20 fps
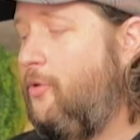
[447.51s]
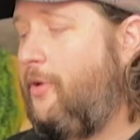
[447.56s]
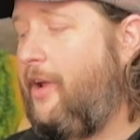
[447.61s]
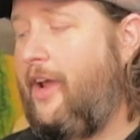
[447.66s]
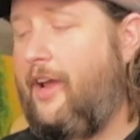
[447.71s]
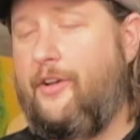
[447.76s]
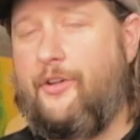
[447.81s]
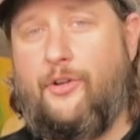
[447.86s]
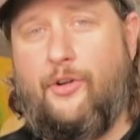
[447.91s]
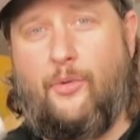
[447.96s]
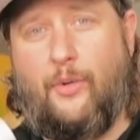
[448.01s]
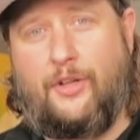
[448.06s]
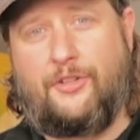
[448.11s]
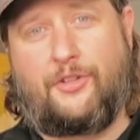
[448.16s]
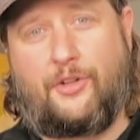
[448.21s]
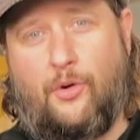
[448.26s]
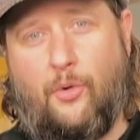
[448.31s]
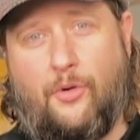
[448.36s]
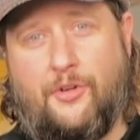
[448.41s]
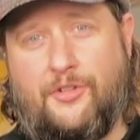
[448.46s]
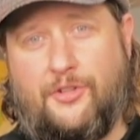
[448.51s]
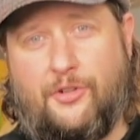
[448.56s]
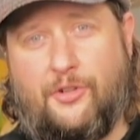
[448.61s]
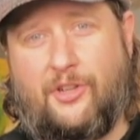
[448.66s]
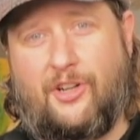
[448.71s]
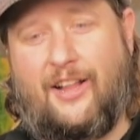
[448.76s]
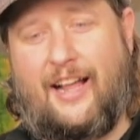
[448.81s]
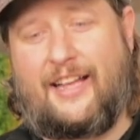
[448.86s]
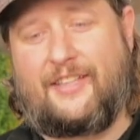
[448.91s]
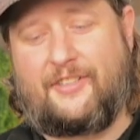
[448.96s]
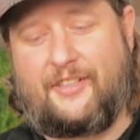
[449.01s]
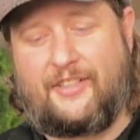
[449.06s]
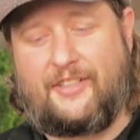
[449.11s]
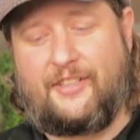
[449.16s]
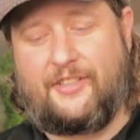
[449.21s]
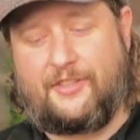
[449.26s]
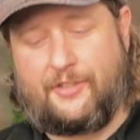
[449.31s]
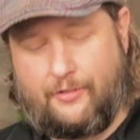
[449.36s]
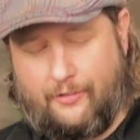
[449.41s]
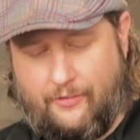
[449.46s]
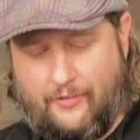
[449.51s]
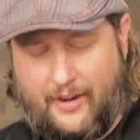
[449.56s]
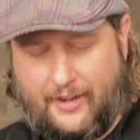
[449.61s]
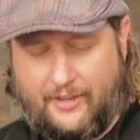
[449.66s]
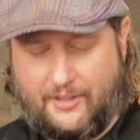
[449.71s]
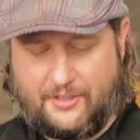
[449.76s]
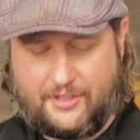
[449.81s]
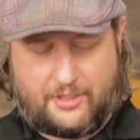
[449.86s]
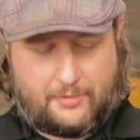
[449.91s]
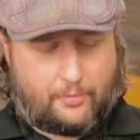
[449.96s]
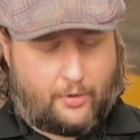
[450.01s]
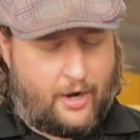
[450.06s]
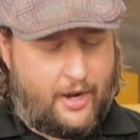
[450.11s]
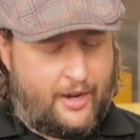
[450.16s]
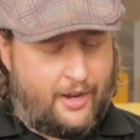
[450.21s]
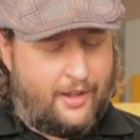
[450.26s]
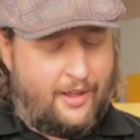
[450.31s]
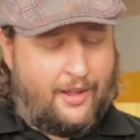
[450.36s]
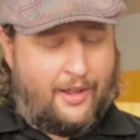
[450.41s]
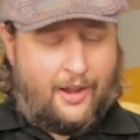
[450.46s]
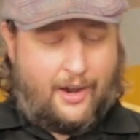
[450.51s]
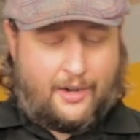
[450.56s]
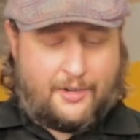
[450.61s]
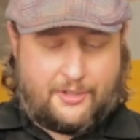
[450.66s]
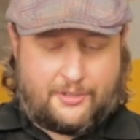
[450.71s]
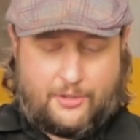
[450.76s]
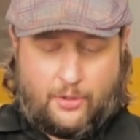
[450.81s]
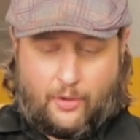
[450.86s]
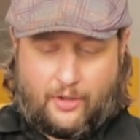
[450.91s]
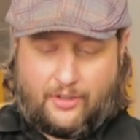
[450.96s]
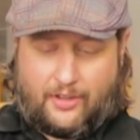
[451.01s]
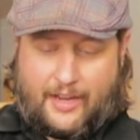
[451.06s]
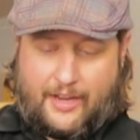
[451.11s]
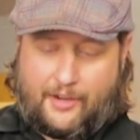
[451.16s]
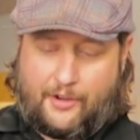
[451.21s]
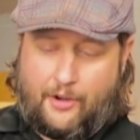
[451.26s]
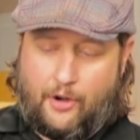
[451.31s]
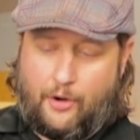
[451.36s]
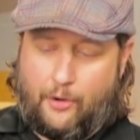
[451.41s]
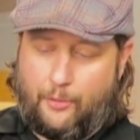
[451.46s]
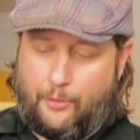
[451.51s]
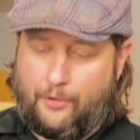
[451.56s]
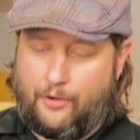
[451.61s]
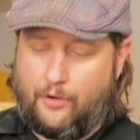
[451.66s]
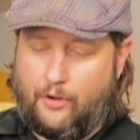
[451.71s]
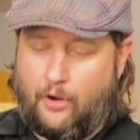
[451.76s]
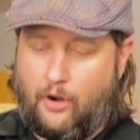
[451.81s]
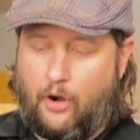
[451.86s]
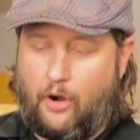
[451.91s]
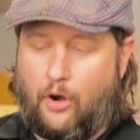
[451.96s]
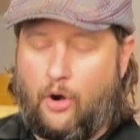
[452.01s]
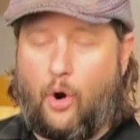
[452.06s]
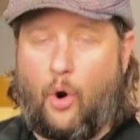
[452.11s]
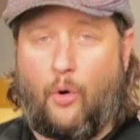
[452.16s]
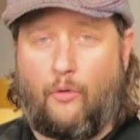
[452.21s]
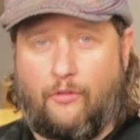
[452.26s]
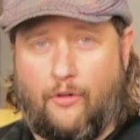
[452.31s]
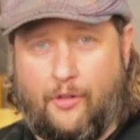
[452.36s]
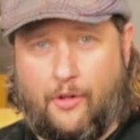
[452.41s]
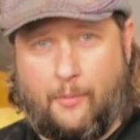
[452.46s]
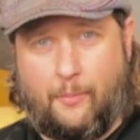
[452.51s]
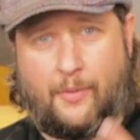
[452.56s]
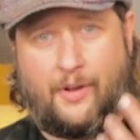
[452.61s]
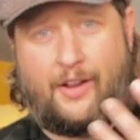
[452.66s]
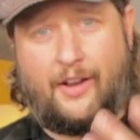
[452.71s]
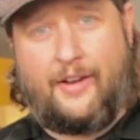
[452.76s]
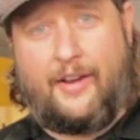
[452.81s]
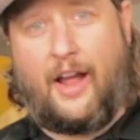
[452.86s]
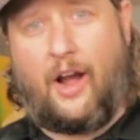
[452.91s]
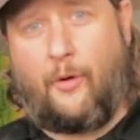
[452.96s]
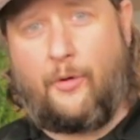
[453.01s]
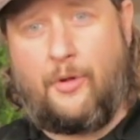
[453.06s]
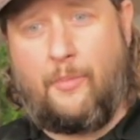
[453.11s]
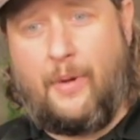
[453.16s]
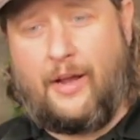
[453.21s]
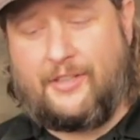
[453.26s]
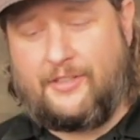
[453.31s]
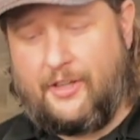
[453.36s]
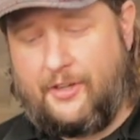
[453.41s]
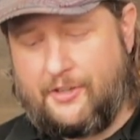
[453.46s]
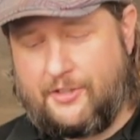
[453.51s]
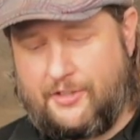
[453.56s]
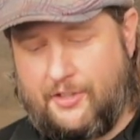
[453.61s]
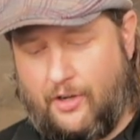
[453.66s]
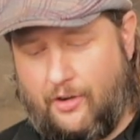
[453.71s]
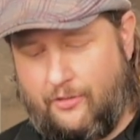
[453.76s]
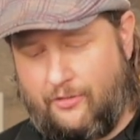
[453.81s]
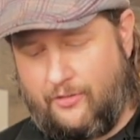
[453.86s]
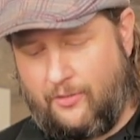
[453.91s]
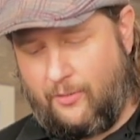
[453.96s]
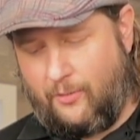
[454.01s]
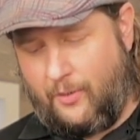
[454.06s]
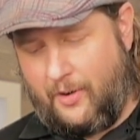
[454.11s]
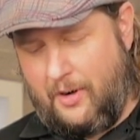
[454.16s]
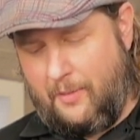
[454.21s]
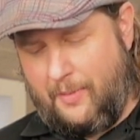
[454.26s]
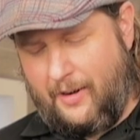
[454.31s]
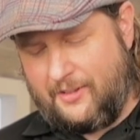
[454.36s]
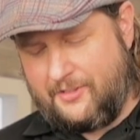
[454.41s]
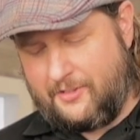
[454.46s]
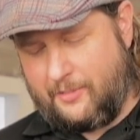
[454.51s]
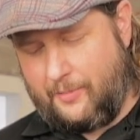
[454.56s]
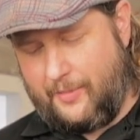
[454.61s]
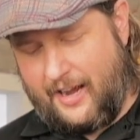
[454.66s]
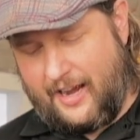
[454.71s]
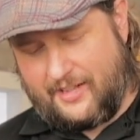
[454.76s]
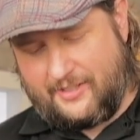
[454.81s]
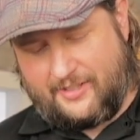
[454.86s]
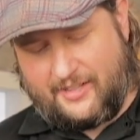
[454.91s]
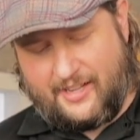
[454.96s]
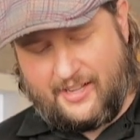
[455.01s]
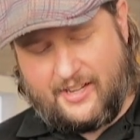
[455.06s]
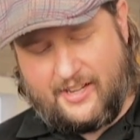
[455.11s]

you can do is, of course, your classic disinfectant spray, and just do a light coat over them. Now you may say to yourself, what about some nasty